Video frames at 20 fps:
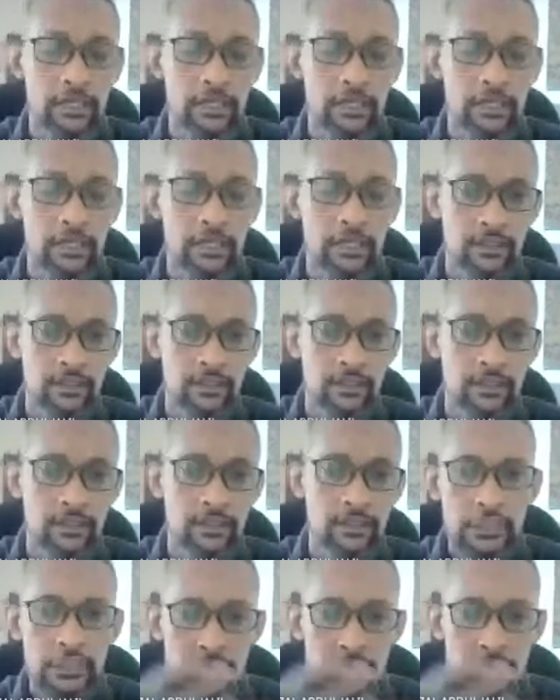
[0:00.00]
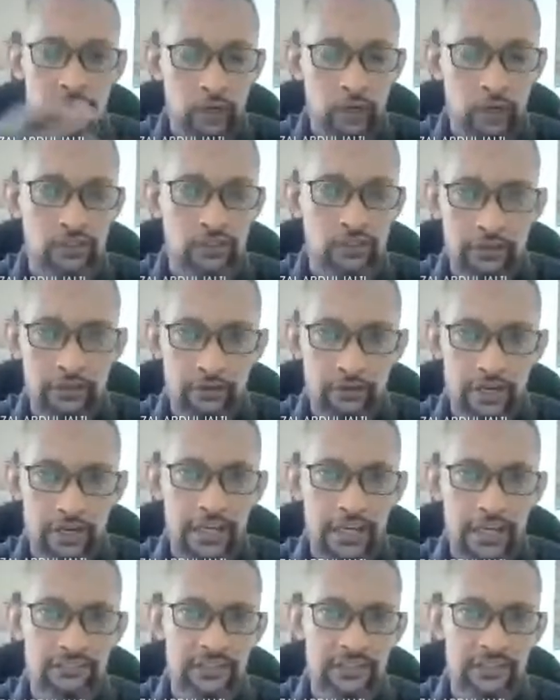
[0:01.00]
okay. You don't actually
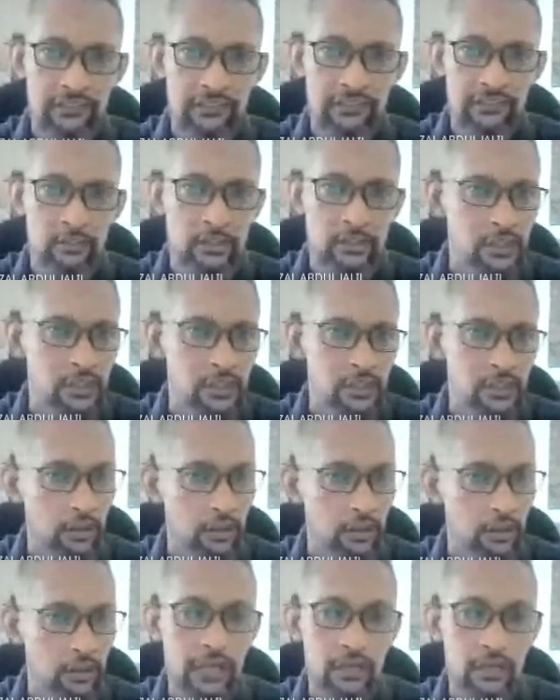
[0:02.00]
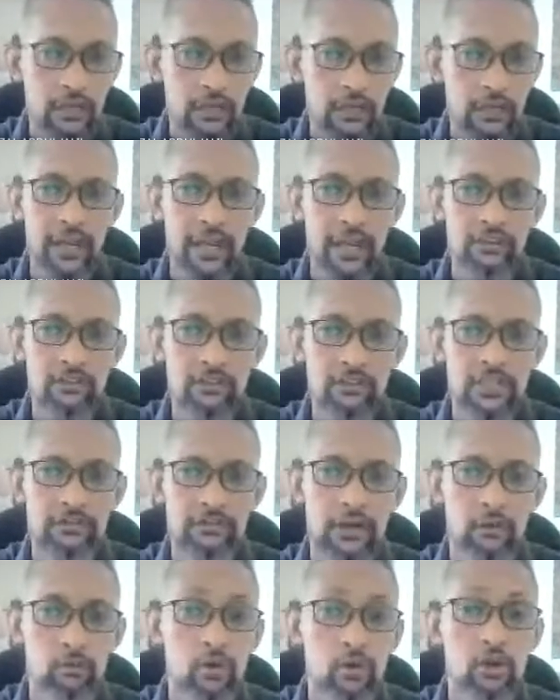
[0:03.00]
realize there's a beyond that you can actually
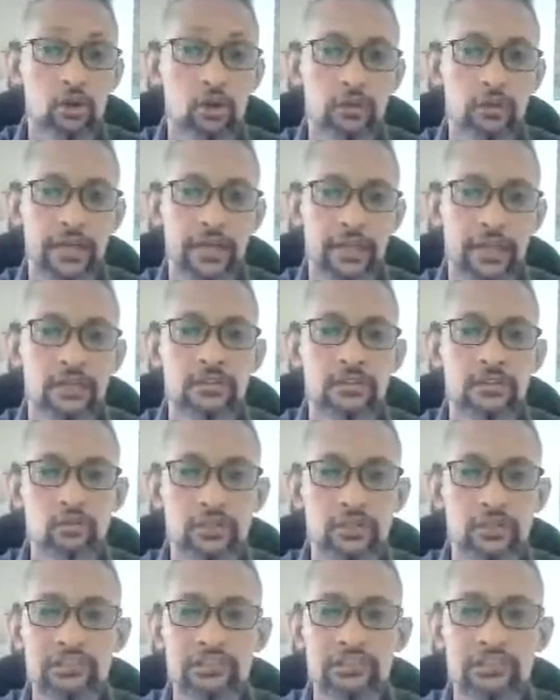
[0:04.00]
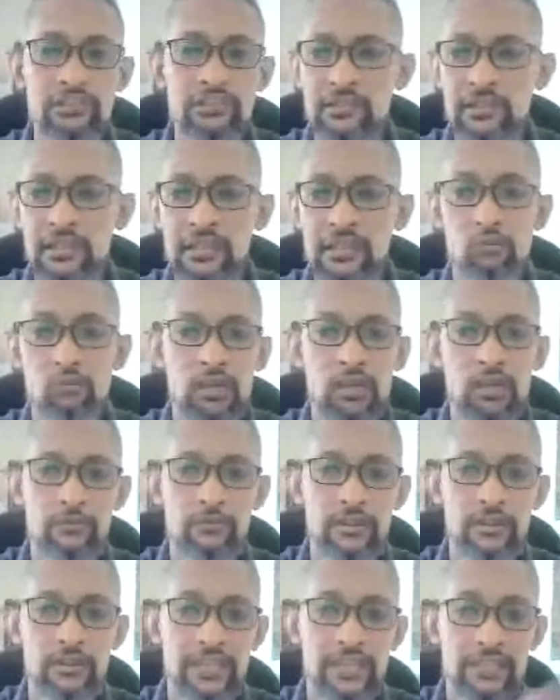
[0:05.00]
work on that. So this is basically one of the
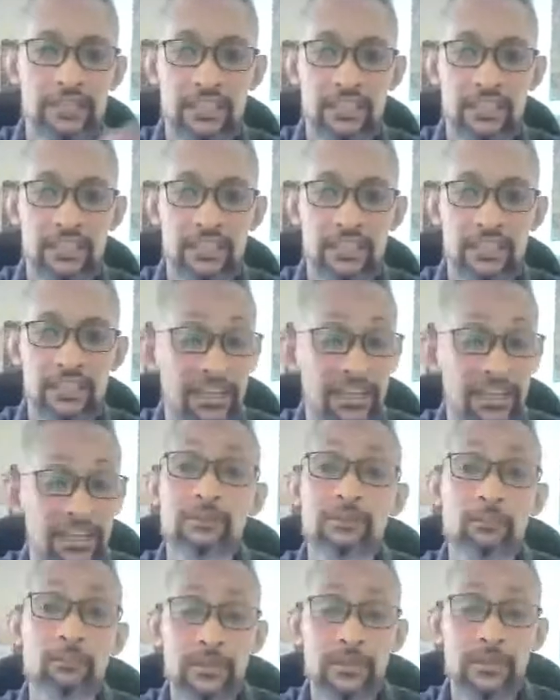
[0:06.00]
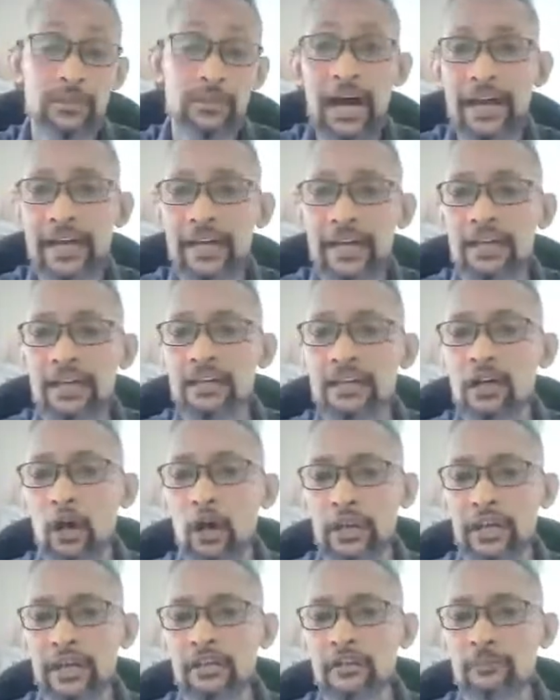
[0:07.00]
techniques that we can apply,
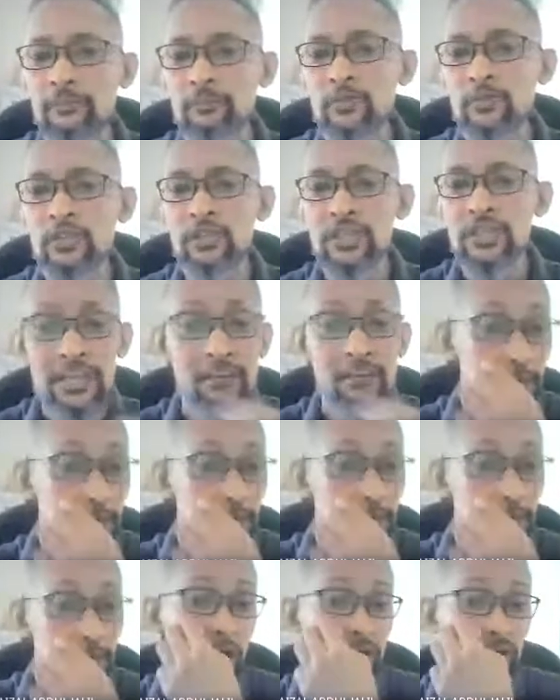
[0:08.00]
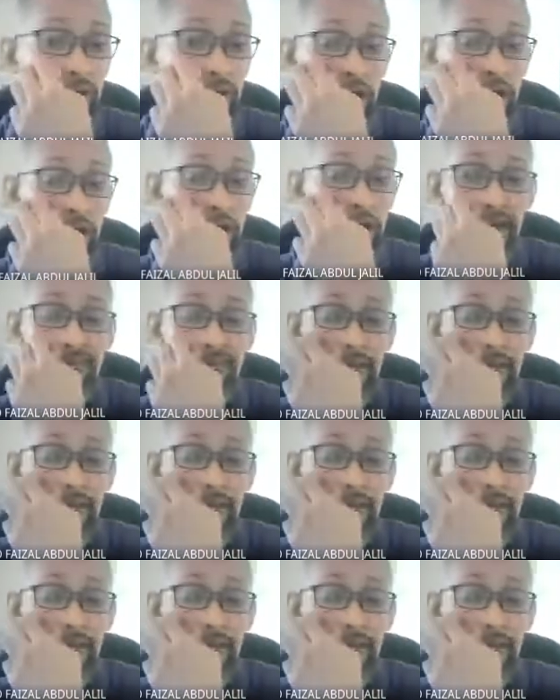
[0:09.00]
okay, if you want to apply some